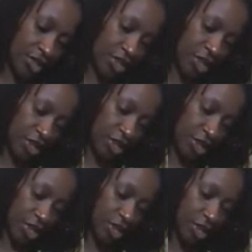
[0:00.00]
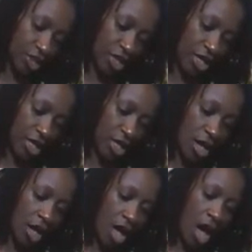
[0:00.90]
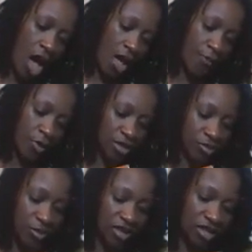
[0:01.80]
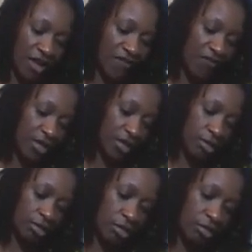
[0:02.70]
shake. I put as much as I feel